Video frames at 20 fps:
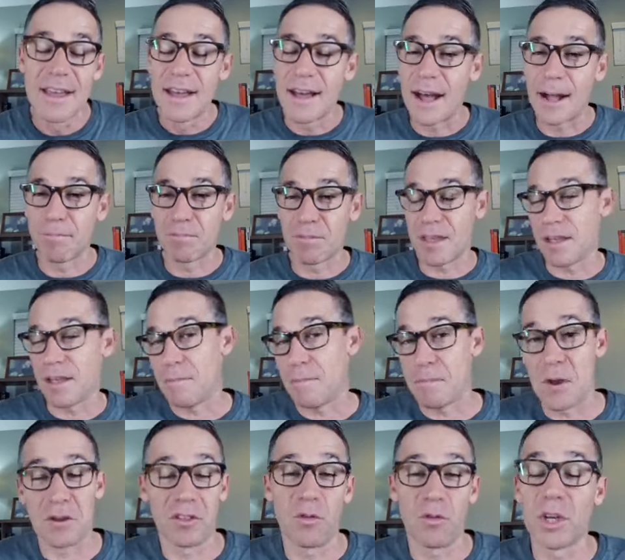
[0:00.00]

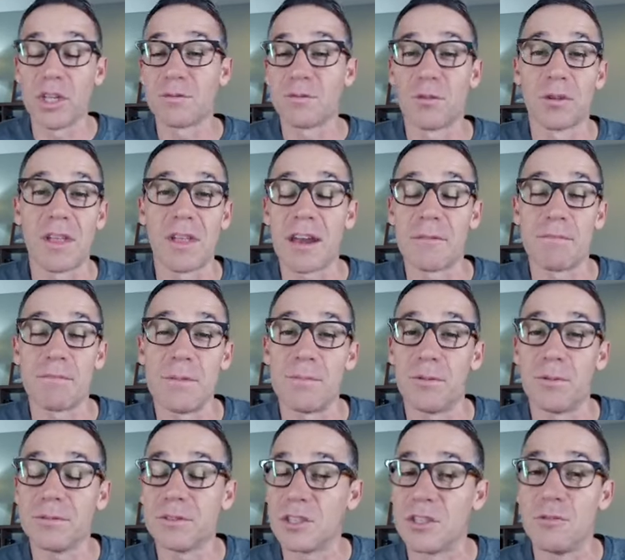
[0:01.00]
Apparently, it was for a lot of
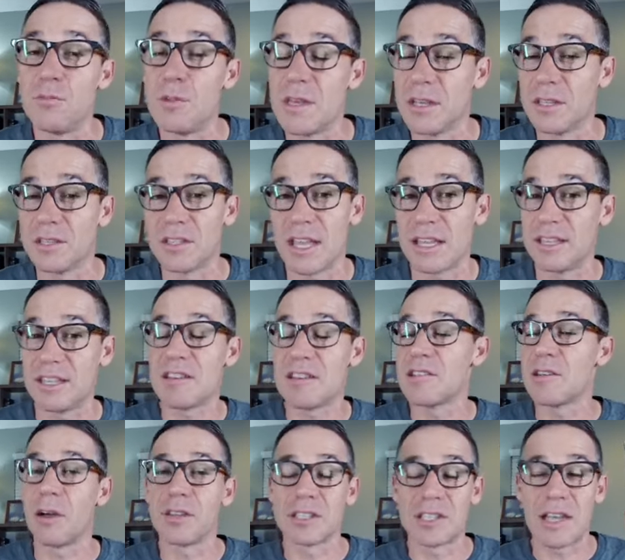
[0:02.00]
people too, because they did
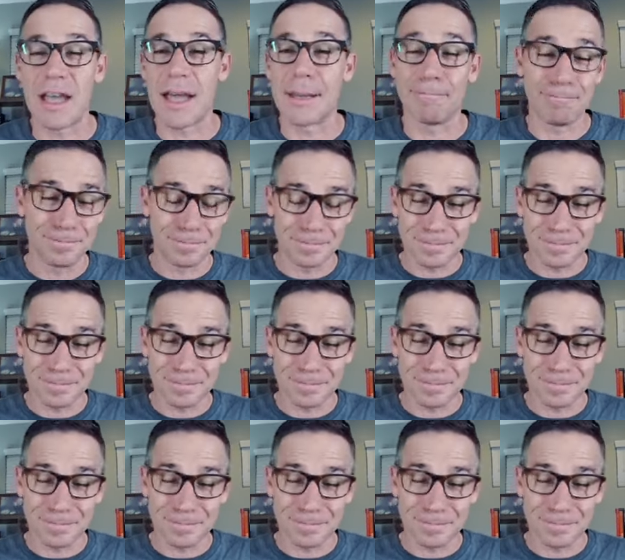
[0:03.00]
it all the time.